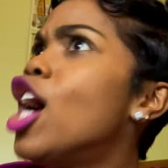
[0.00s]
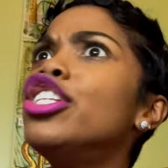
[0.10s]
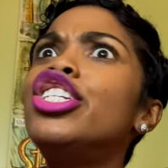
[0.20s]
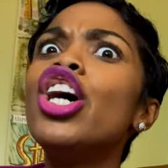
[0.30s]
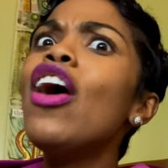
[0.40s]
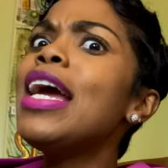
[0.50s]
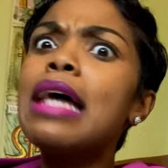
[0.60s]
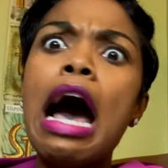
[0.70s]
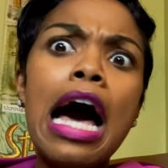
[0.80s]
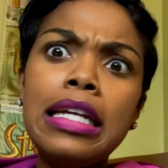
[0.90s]
During
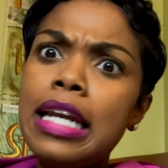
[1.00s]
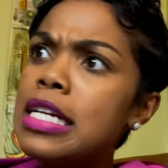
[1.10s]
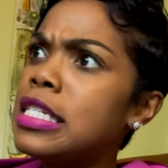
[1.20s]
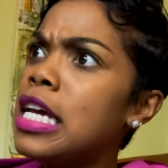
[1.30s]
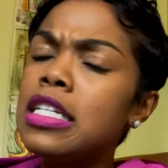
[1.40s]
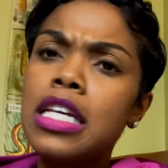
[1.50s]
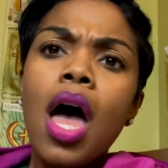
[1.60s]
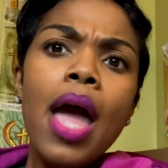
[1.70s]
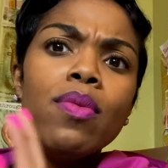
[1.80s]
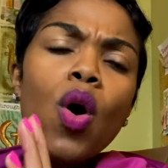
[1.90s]
the holiday season,
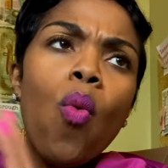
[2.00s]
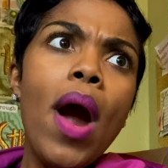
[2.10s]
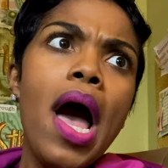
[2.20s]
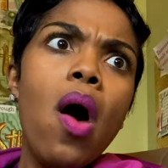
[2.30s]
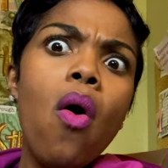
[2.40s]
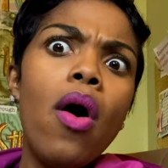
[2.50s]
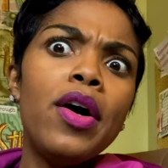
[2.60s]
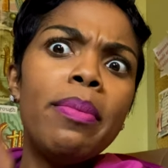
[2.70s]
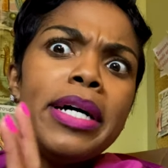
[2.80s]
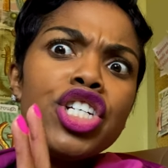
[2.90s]
it was a
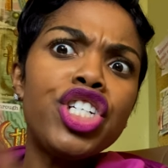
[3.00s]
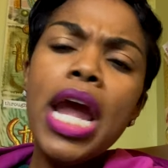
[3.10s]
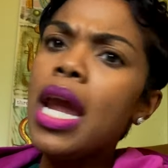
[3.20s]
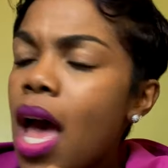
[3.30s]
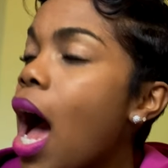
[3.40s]
well-oiled machine.